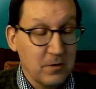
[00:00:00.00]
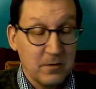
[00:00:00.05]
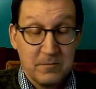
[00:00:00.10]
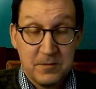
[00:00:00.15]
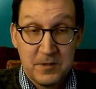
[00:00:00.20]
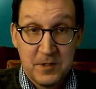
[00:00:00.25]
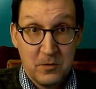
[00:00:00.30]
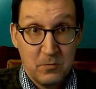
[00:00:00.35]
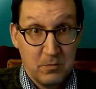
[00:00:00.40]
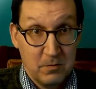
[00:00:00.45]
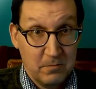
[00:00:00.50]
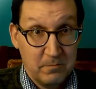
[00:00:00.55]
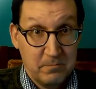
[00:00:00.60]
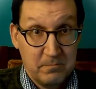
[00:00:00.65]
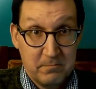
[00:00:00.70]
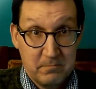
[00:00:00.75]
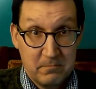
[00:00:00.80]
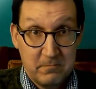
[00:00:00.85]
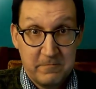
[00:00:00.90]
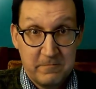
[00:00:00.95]
so we're
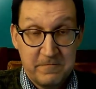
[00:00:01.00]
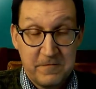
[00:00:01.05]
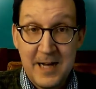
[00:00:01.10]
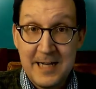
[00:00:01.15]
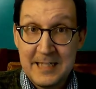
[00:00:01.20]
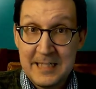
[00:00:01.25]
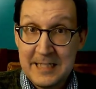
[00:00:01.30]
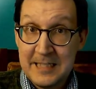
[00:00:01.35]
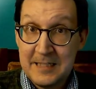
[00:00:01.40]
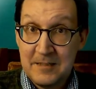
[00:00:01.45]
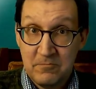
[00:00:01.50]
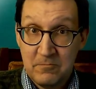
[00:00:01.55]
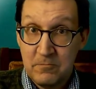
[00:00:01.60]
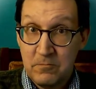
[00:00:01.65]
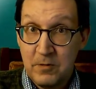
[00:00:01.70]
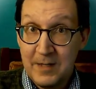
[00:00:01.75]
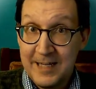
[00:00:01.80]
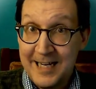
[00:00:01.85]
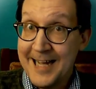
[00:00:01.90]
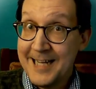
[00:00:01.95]
finding
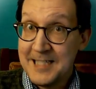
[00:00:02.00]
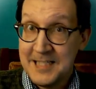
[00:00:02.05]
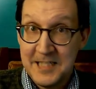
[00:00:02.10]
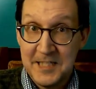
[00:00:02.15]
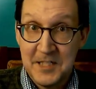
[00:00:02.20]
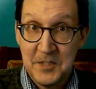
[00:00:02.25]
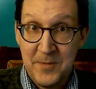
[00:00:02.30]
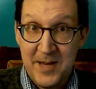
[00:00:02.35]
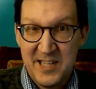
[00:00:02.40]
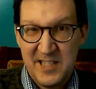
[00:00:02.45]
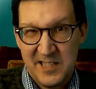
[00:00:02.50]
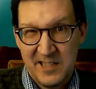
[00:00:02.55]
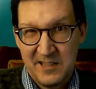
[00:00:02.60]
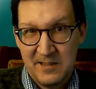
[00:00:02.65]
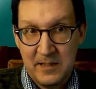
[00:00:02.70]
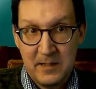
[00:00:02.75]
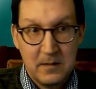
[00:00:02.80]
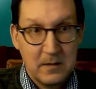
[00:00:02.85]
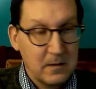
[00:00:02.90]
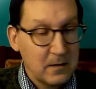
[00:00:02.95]
what x is
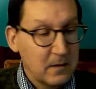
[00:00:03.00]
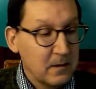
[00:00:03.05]
basically,